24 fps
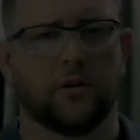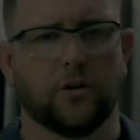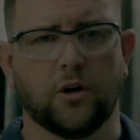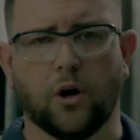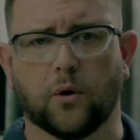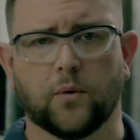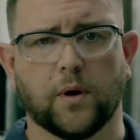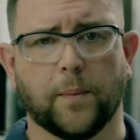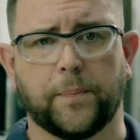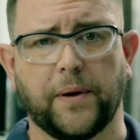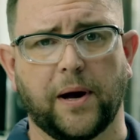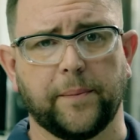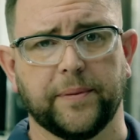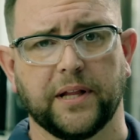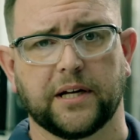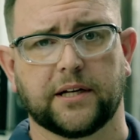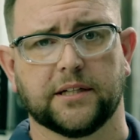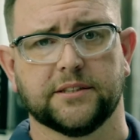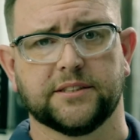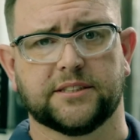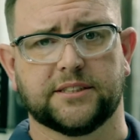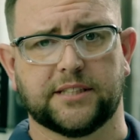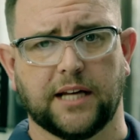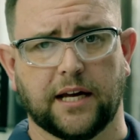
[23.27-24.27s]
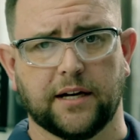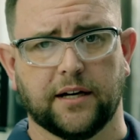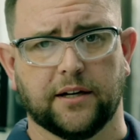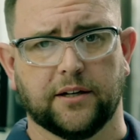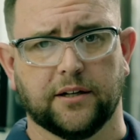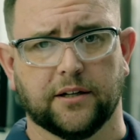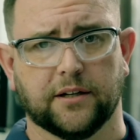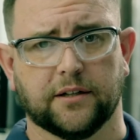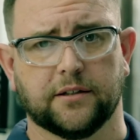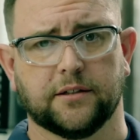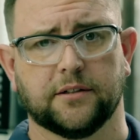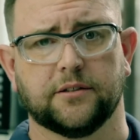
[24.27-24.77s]
No Republican
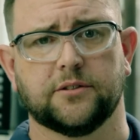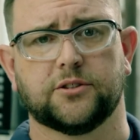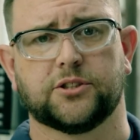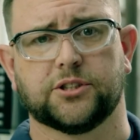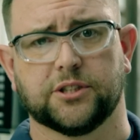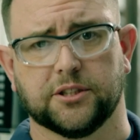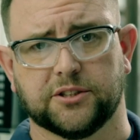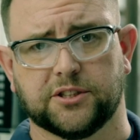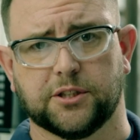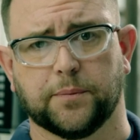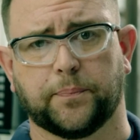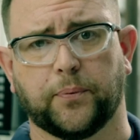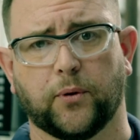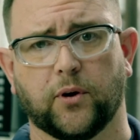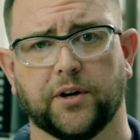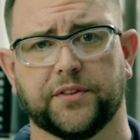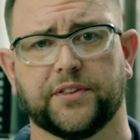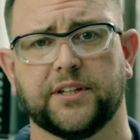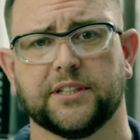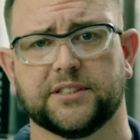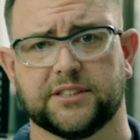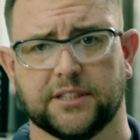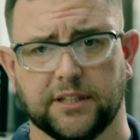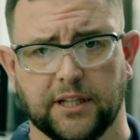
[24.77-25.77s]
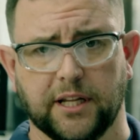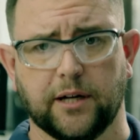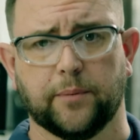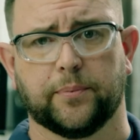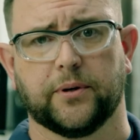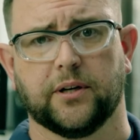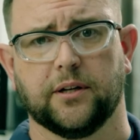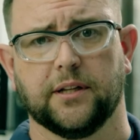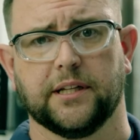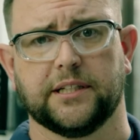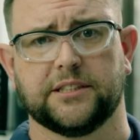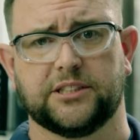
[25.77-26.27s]
senator should support this
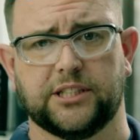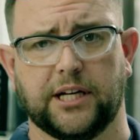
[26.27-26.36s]
liberal